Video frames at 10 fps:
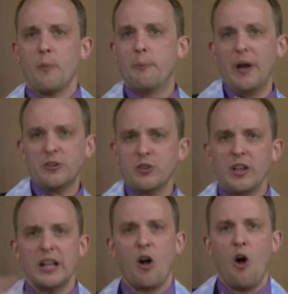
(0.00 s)
are
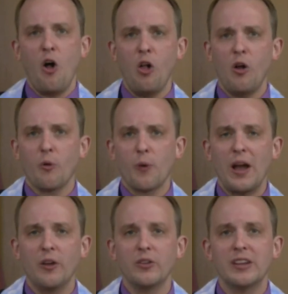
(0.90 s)
bustling all
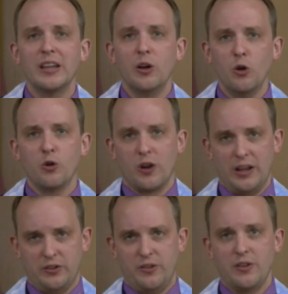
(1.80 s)
around
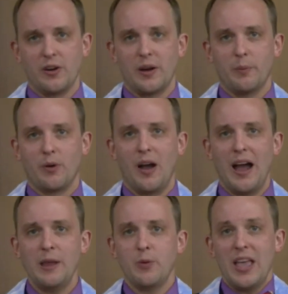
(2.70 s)
Hillcrest during
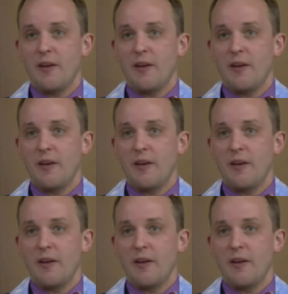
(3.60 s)
Pride.